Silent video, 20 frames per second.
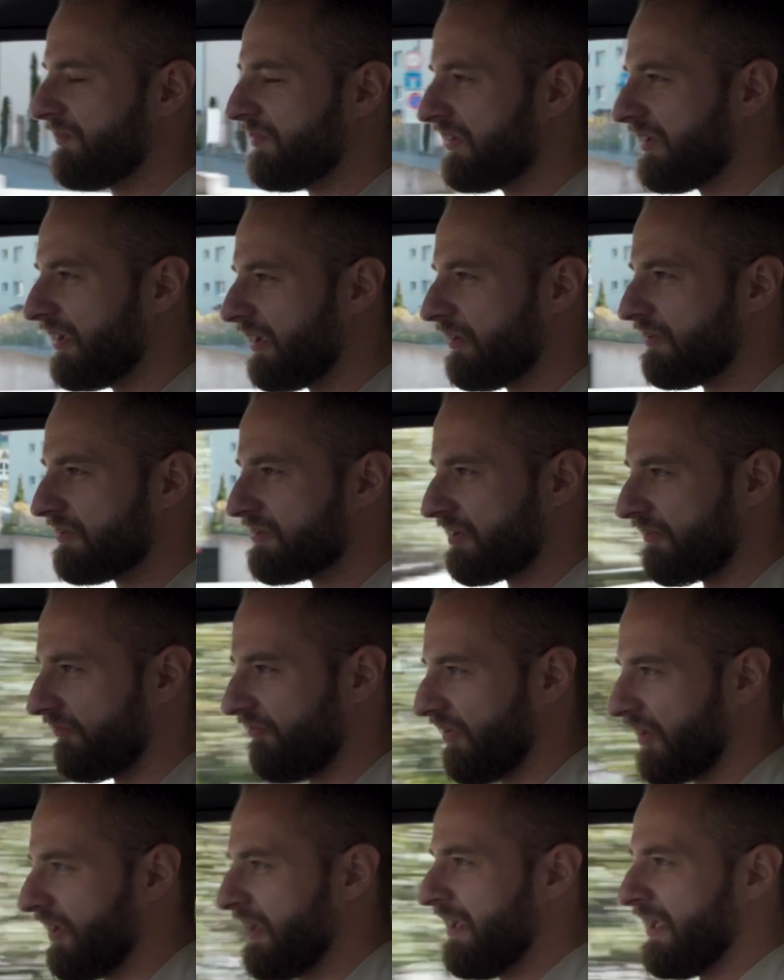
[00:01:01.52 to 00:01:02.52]
me tell you
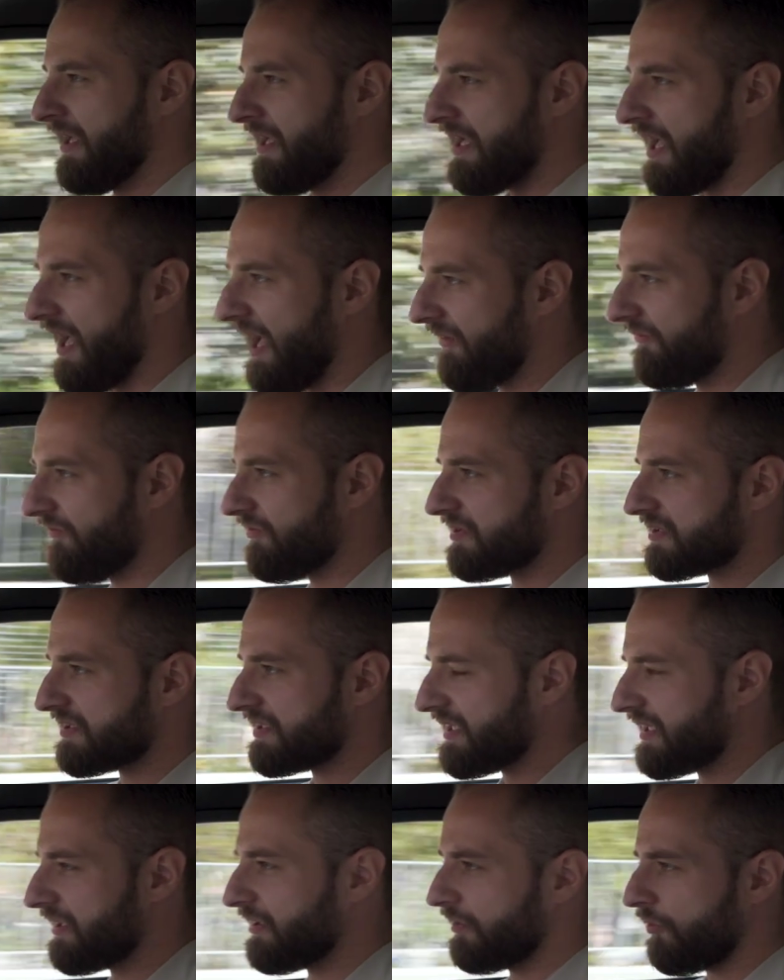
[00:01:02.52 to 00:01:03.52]
something. Every
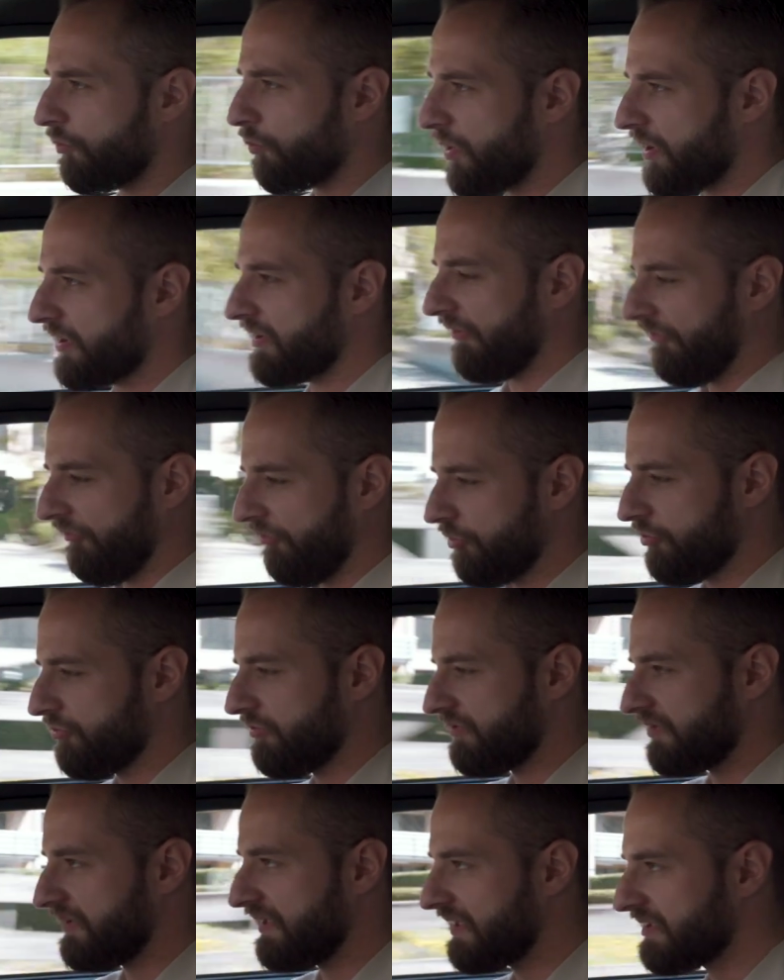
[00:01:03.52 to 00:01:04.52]
single one of you
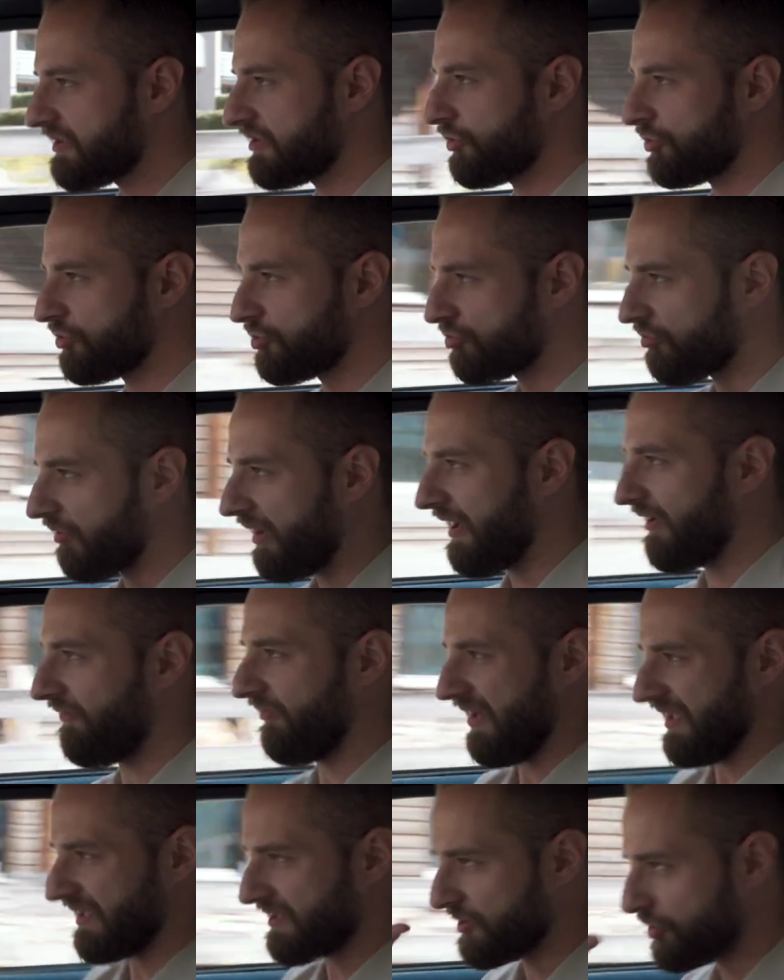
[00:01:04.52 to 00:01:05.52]
needs to drive
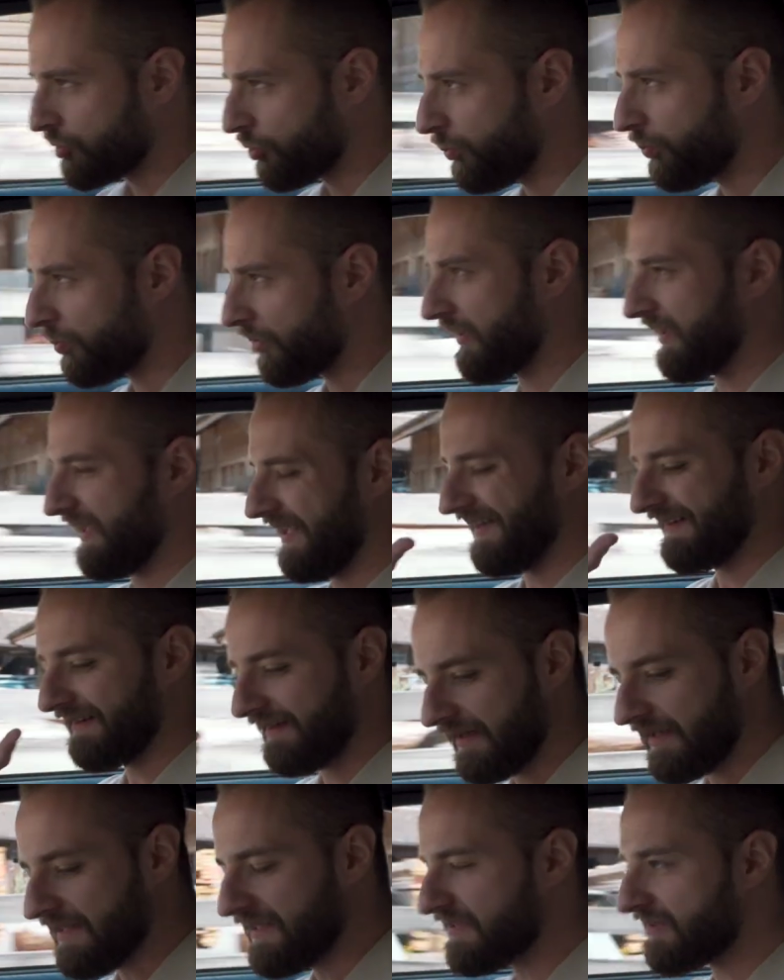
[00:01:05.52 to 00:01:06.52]
a Supra at
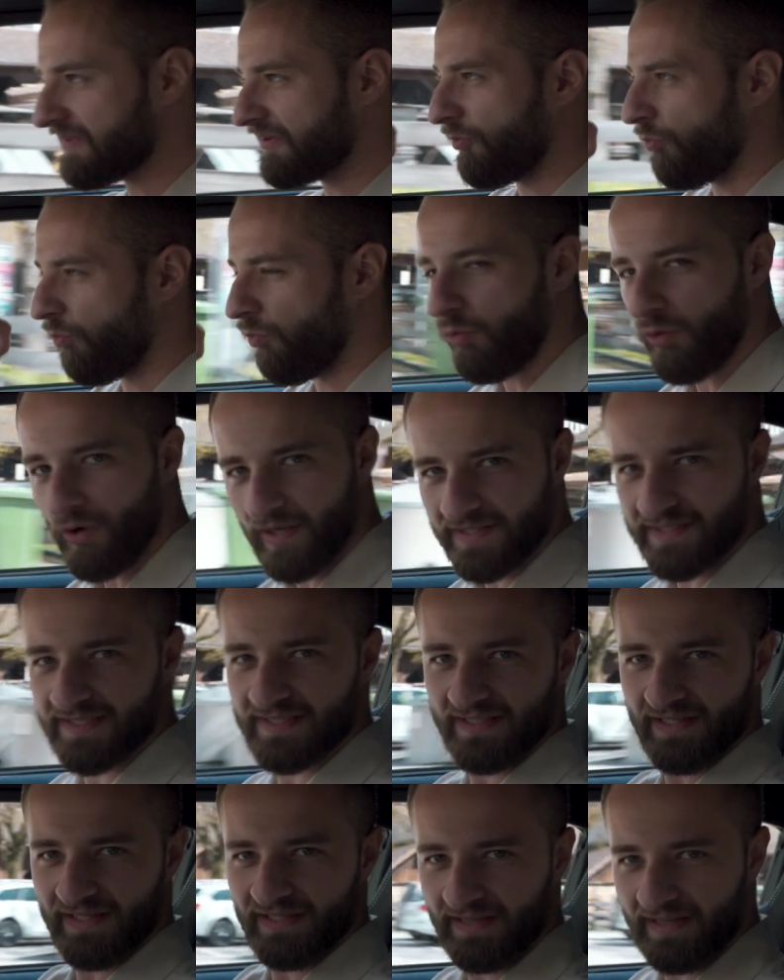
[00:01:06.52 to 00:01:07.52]
least
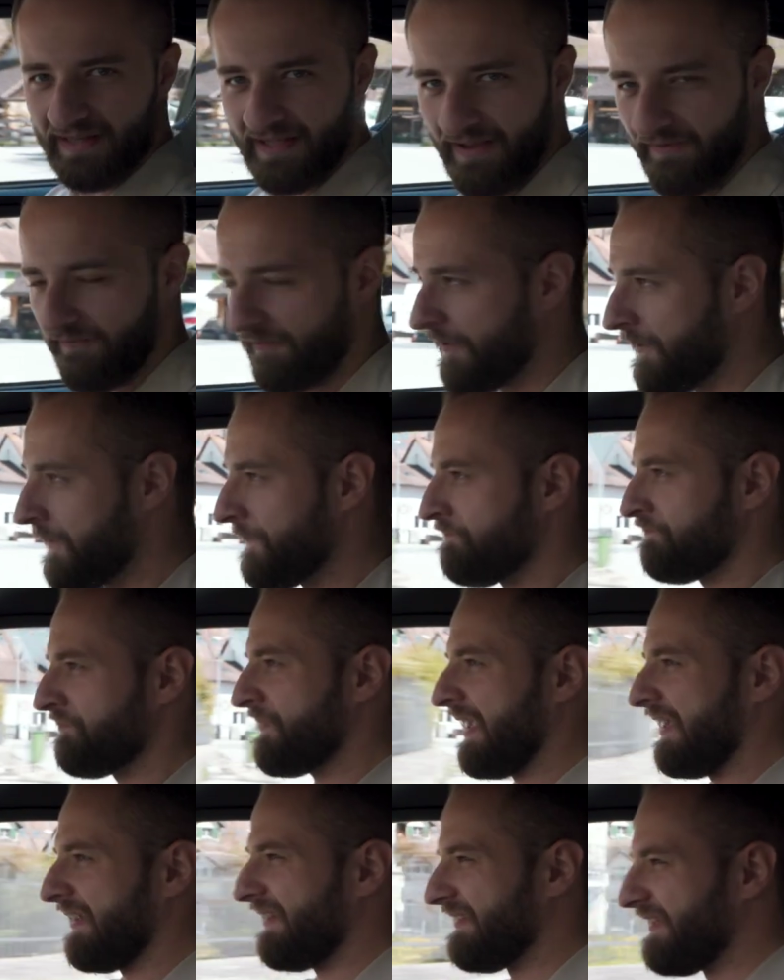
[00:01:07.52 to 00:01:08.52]
once in life.
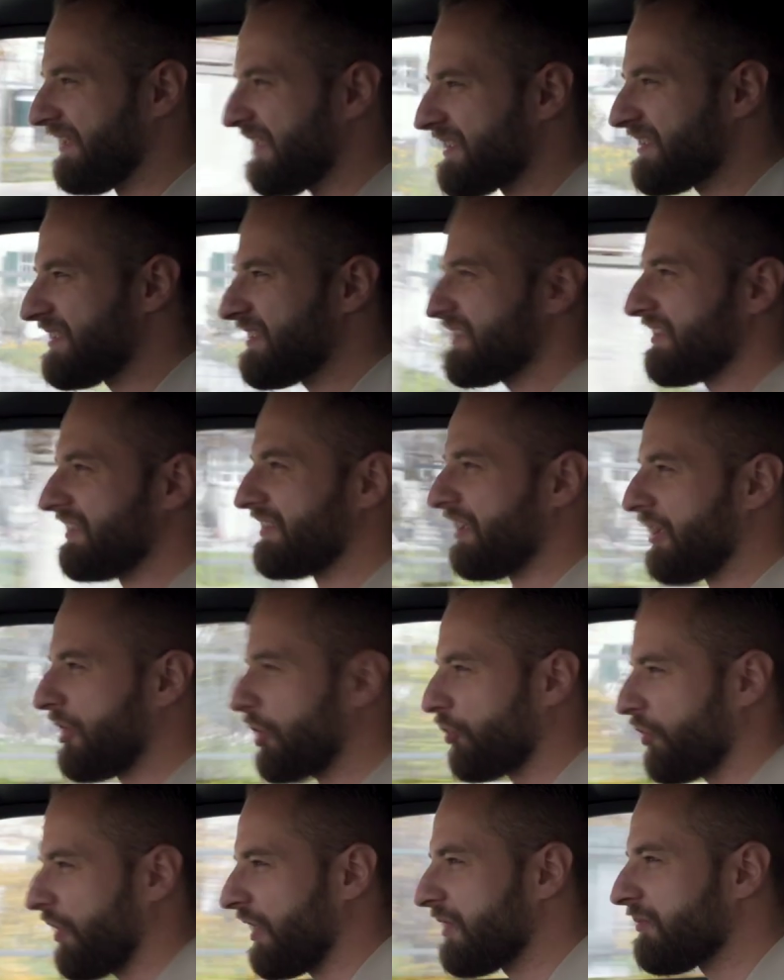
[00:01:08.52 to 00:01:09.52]
This is an
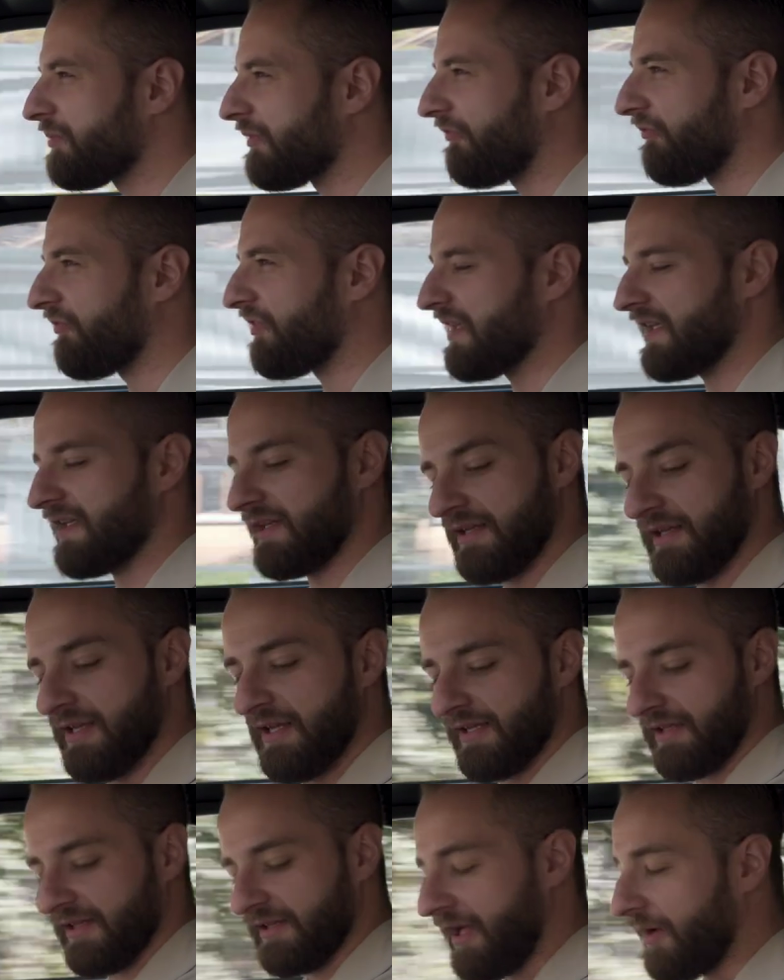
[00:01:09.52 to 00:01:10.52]
incredible feeling
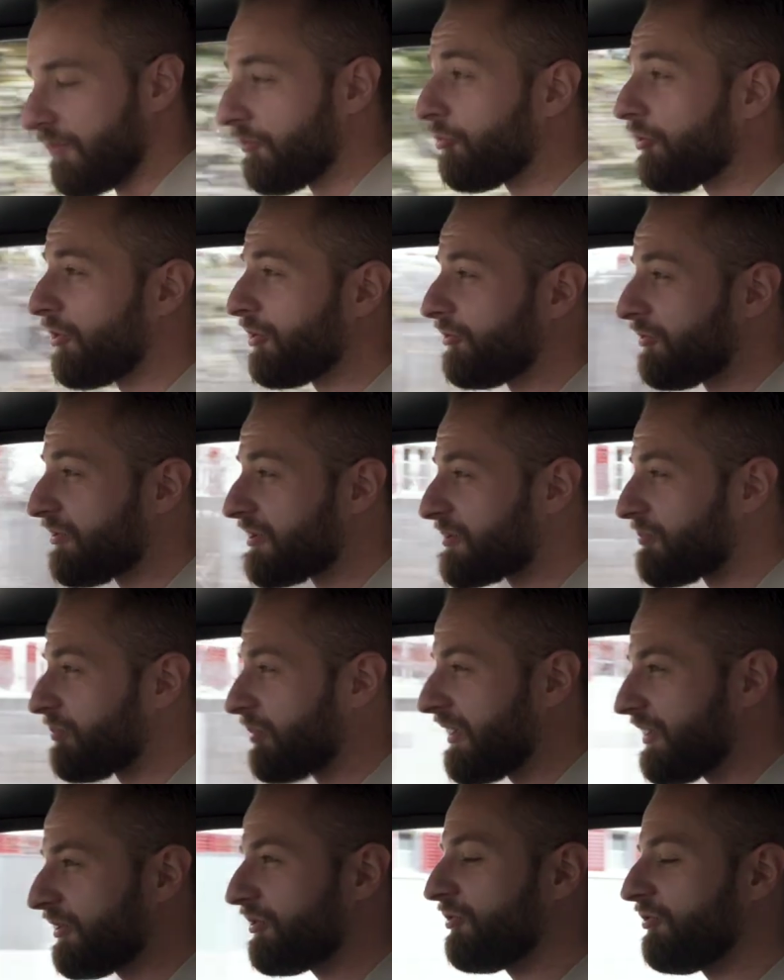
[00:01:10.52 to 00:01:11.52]
that I'm going to
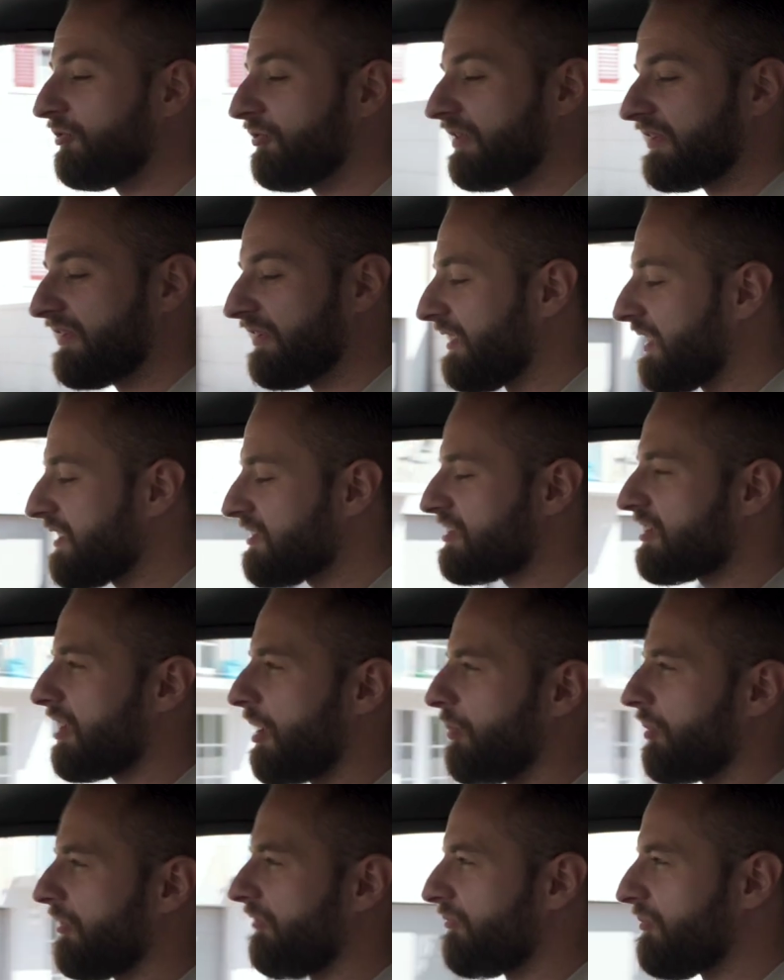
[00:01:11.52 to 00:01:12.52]
explain to you in the next
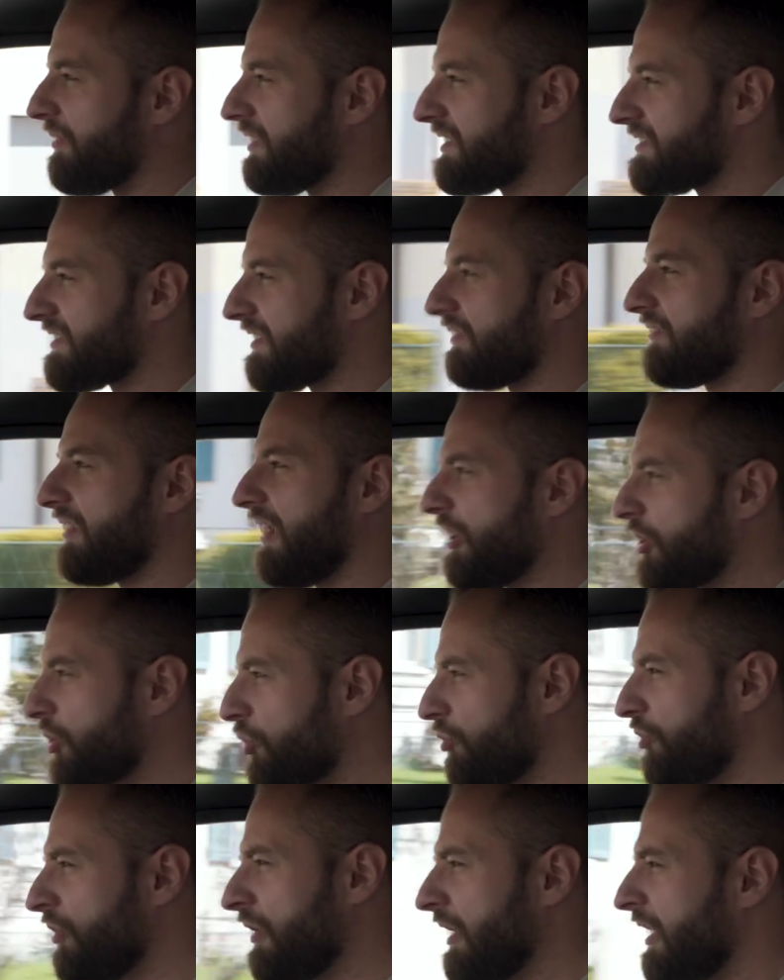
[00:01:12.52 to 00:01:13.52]
couple of minutes and take
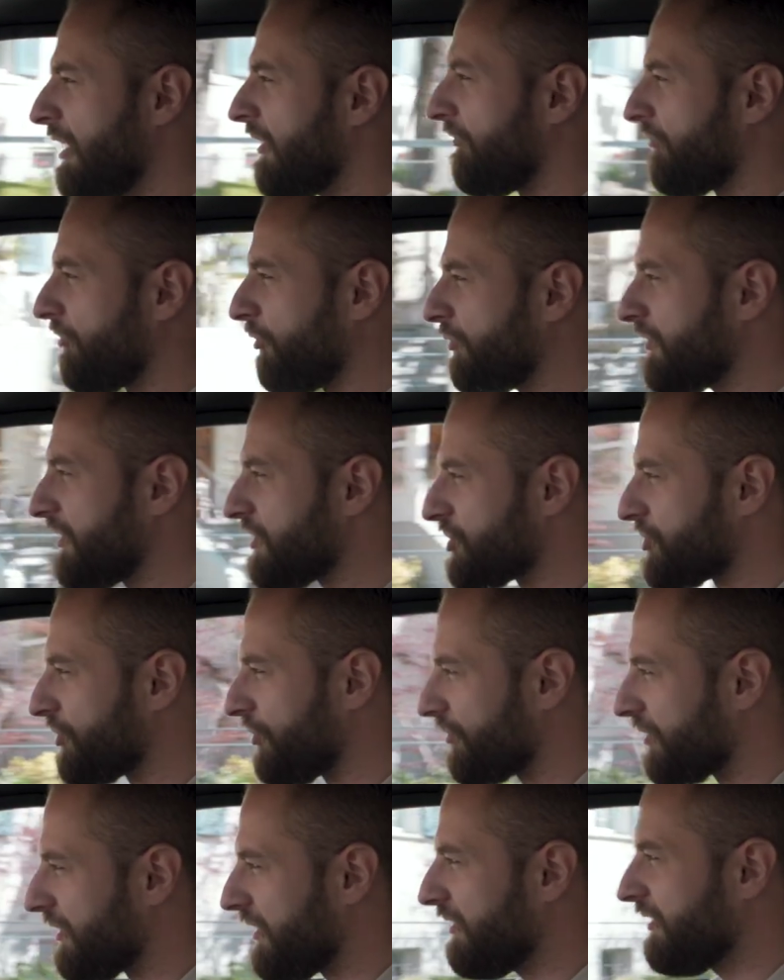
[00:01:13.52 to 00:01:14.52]
you through the
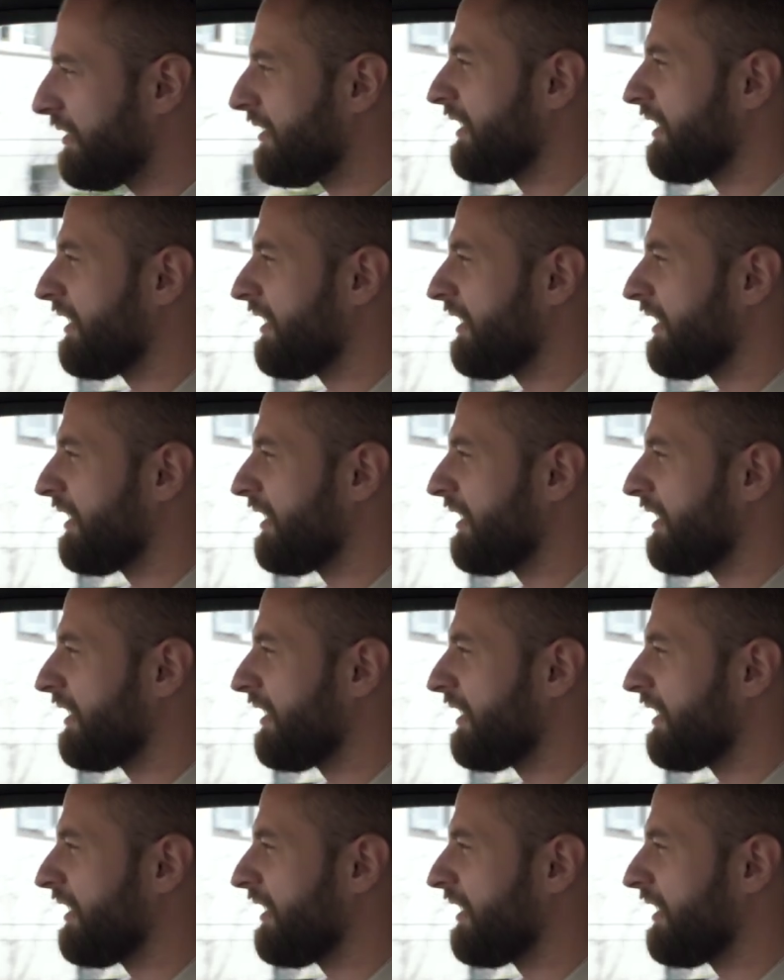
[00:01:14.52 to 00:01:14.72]
journey